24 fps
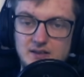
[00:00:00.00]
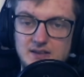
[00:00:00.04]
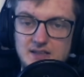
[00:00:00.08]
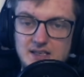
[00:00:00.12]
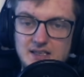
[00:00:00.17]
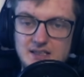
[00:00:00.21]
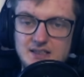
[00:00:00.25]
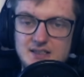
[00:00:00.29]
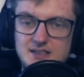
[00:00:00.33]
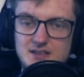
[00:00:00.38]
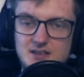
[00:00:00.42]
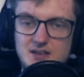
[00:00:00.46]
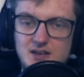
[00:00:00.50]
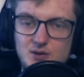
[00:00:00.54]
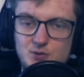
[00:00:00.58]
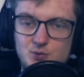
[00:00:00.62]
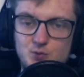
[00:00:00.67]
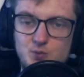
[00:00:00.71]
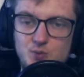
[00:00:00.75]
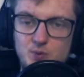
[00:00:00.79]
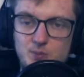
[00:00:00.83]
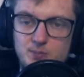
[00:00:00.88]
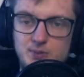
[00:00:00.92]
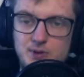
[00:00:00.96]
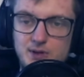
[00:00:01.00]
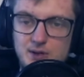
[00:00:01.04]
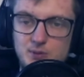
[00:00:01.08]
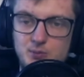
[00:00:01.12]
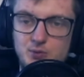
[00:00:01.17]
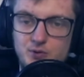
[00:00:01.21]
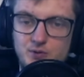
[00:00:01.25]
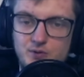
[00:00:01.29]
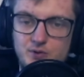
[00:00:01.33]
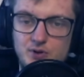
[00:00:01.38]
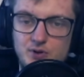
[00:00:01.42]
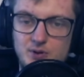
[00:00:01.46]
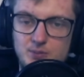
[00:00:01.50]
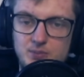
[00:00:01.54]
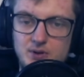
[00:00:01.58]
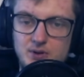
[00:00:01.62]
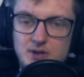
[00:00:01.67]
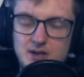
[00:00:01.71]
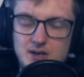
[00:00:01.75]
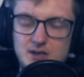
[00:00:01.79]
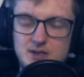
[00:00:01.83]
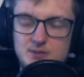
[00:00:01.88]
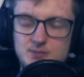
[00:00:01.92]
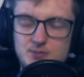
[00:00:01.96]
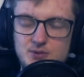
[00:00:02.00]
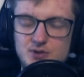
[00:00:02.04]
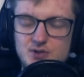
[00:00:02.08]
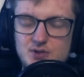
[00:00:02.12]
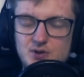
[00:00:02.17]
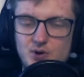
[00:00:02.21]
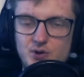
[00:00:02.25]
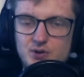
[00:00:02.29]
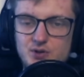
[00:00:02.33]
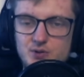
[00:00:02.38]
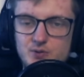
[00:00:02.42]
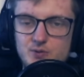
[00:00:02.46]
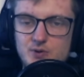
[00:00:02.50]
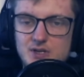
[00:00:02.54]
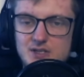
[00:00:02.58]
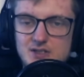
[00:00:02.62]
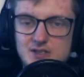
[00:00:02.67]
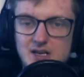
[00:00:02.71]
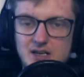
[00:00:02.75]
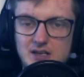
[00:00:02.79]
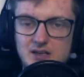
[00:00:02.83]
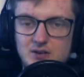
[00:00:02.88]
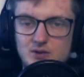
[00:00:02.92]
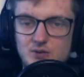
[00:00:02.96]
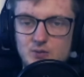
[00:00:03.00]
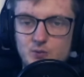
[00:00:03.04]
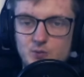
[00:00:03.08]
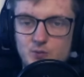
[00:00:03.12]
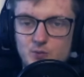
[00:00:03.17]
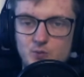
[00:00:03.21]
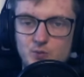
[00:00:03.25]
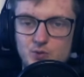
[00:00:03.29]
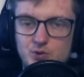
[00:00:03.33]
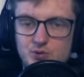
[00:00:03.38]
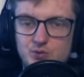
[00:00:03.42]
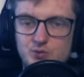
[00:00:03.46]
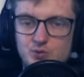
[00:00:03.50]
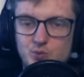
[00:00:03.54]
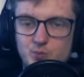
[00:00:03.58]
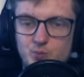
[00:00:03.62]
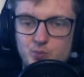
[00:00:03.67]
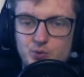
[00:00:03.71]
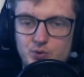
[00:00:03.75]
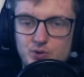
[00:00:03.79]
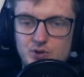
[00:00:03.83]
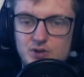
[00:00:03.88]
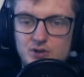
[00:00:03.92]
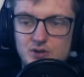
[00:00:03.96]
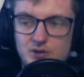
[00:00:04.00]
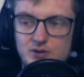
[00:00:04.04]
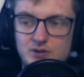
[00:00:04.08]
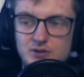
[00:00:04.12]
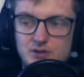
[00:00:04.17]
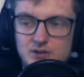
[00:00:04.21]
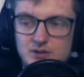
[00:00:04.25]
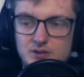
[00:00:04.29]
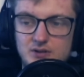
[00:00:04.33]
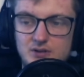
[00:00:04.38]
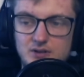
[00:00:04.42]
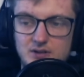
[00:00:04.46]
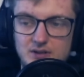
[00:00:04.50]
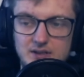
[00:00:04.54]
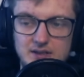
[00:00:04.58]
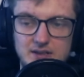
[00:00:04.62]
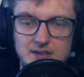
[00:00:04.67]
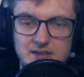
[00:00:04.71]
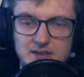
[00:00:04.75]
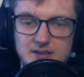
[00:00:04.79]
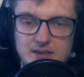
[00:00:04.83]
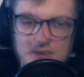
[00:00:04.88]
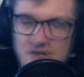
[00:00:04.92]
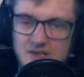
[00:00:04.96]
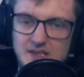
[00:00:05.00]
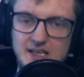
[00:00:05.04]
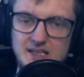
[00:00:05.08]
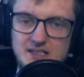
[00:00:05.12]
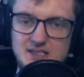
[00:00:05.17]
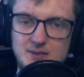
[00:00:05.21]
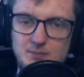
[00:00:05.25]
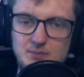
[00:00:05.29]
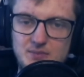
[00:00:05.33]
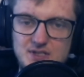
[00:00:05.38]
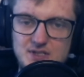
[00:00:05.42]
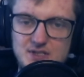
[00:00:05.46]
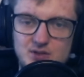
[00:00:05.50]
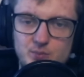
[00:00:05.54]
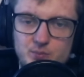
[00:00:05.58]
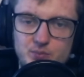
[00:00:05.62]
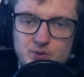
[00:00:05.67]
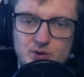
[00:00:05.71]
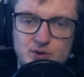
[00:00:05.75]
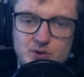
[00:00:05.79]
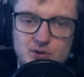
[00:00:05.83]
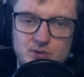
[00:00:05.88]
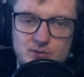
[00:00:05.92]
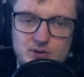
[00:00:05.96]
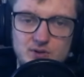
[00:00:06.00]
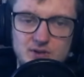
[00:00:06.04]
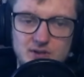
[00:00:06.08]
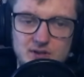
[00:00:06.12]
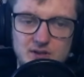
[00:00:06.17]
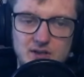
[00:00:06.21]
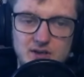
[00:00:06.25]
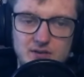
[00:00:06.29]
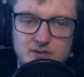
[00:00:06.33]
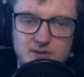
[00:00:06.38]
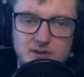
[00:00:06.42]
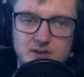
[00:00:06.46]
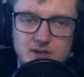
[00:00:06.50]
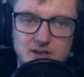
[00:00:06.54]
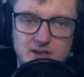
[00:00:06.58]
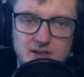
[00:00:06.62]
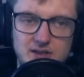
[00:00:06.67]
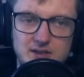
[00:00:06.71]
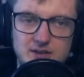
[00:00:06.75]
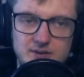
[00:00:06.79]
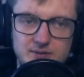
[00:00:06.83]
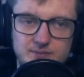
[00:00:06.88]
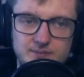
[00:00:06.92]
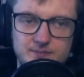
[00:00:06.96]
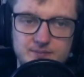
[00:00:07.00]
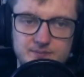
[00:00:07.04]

Then this card will be playable for the planners, because otherwise like, what do you put it on? That's a missed opportunity, I feel like.